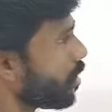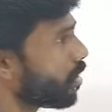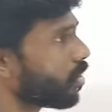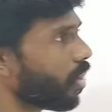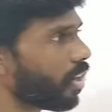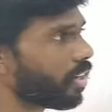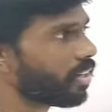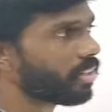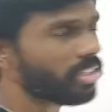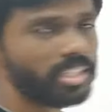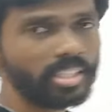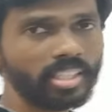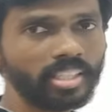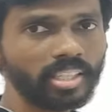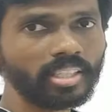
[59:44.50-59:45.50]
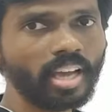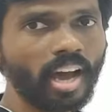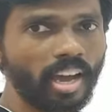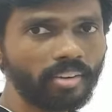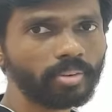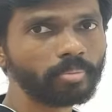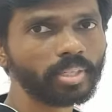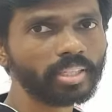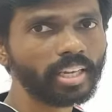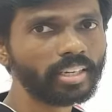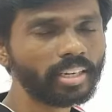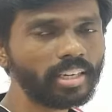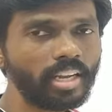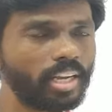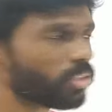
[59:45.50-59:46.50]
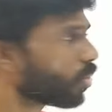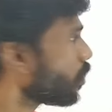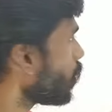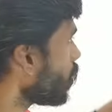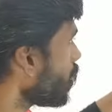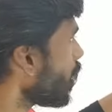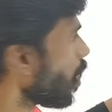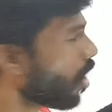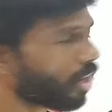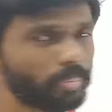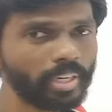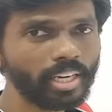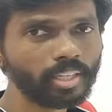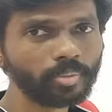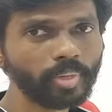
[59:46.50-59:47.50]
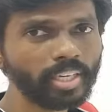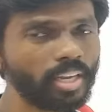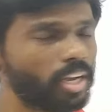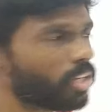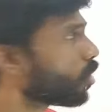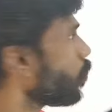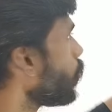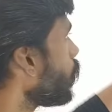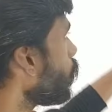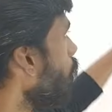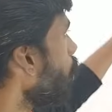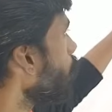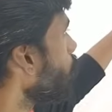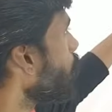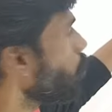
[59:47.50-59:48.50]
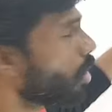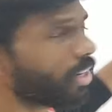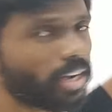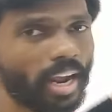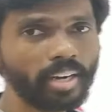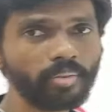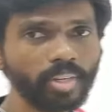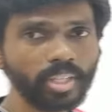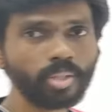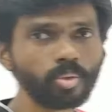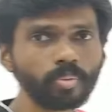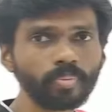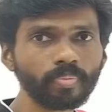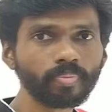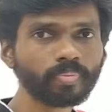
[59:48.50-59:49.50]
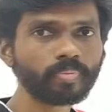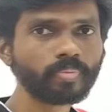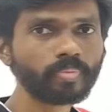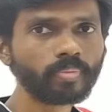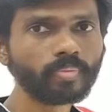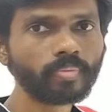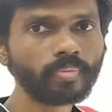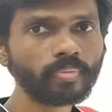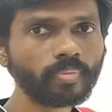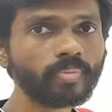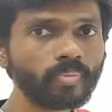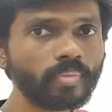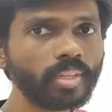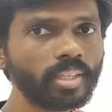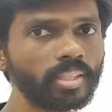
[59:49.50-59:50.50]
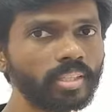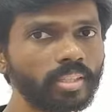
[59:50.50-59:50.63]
So distance is r from the center. So this is the orbital speed. So we have found v1 and v2. Yes.